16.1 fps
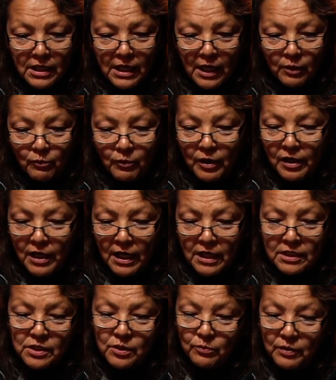And
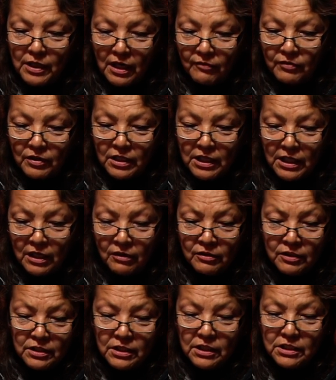whereas we have
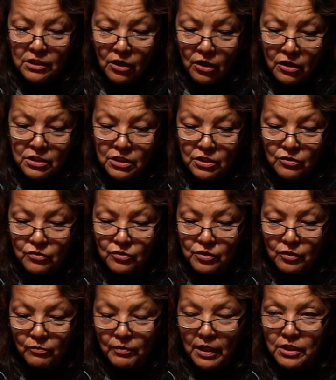inherent
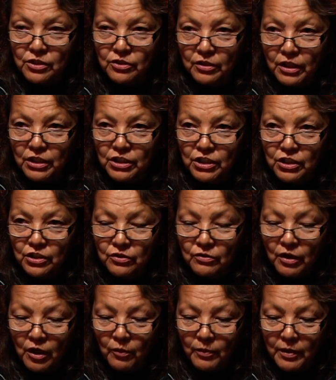constitutional rights to continue
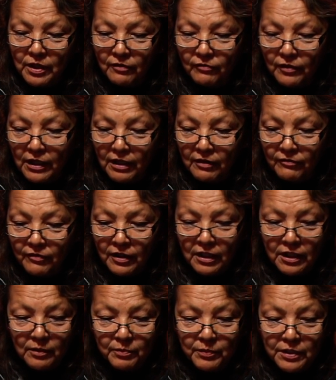our way of life
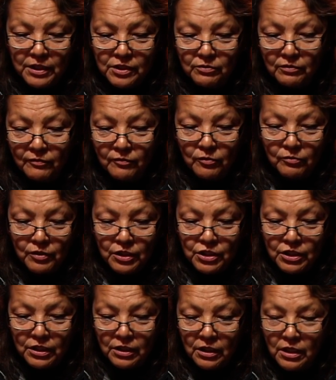in the Peace River
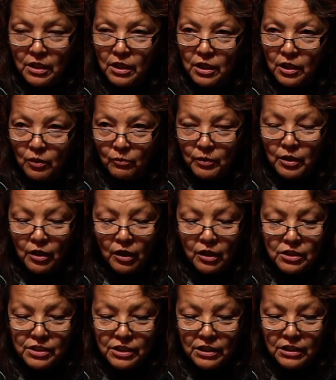region, we
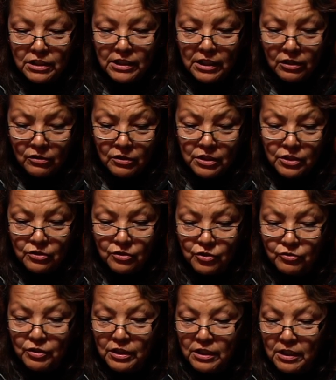are signatories to
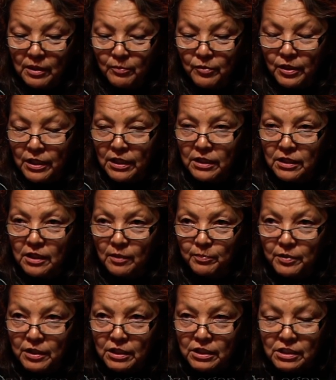Treaty Number 8, a
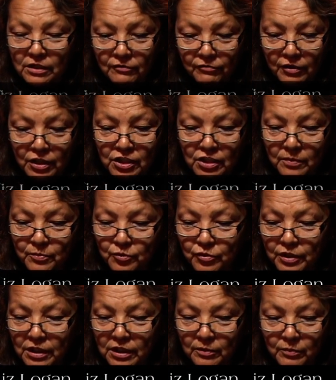peace and friendship
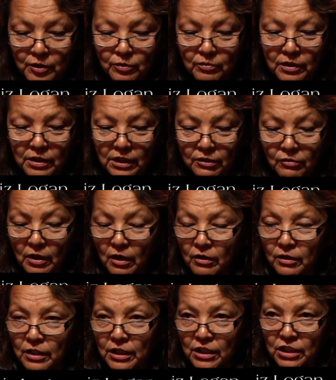treaty between the
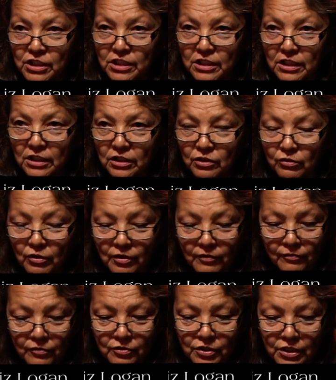Crown and each signatory
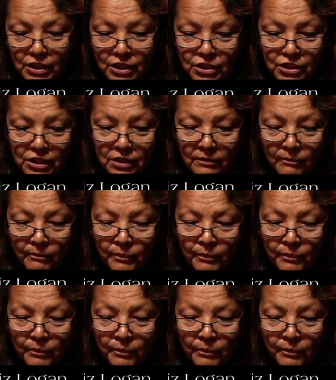First Nation.